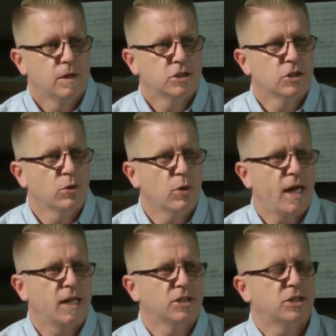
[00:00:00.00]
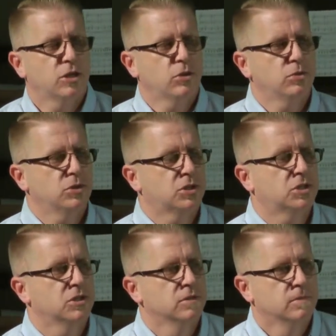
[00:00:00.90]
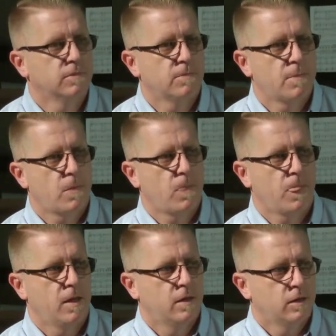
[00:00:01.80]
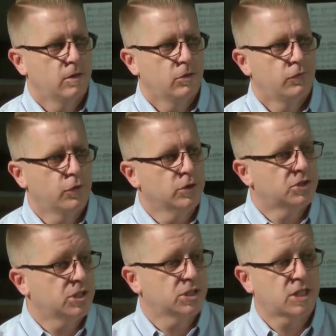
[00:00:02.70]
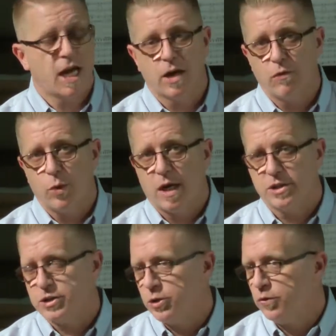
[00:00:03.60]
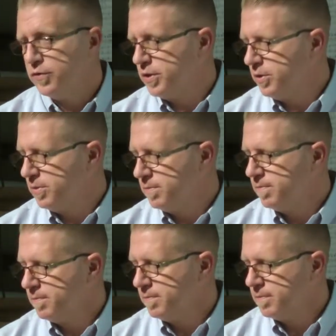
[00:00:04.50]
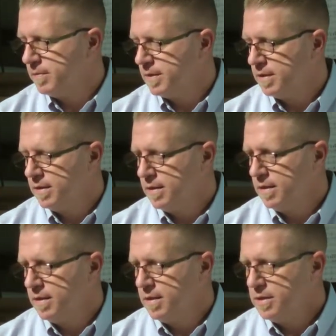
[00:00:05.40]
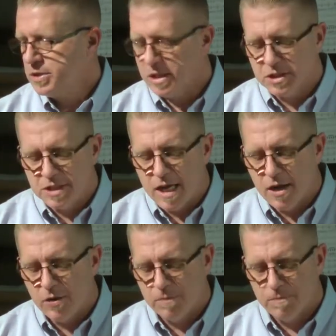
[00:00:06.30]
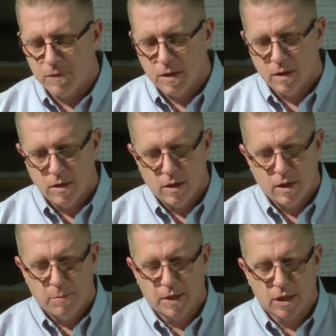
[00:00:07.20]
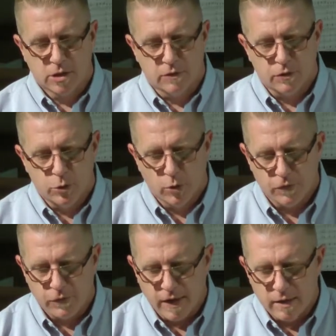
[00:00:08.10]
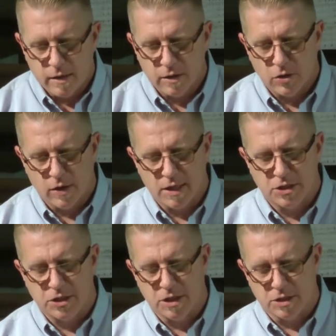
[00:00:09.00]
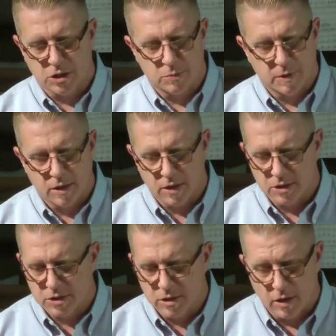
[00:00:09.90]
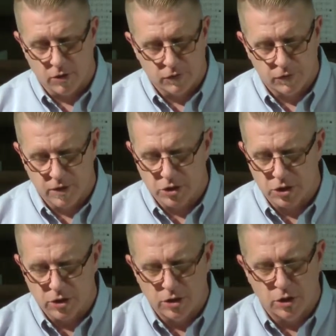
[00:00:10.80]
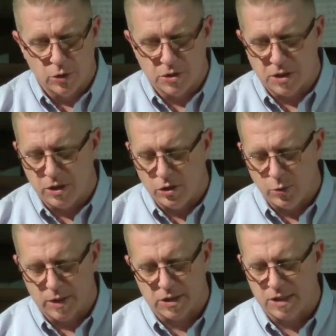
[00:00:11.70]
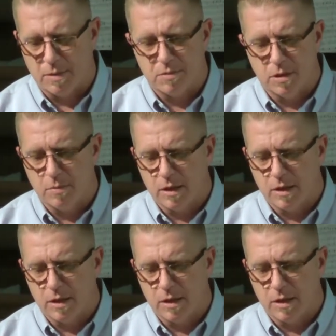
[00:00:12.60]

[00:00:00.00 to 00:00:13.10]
So, as those verses kind of washed over you just now, because of your faith in Christ Jesus, because of this good news that you accepted,